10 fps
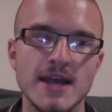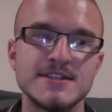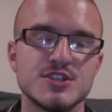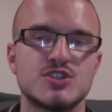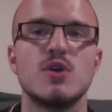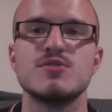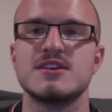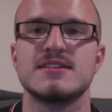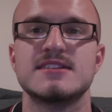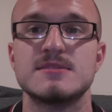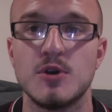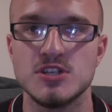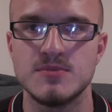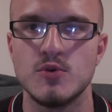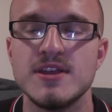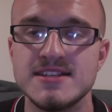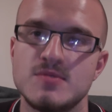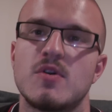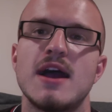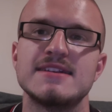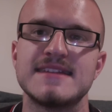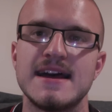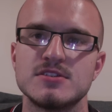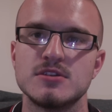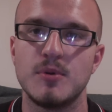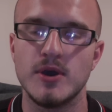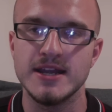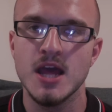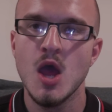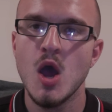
I just don't think this is possible. This is where I stand on the point.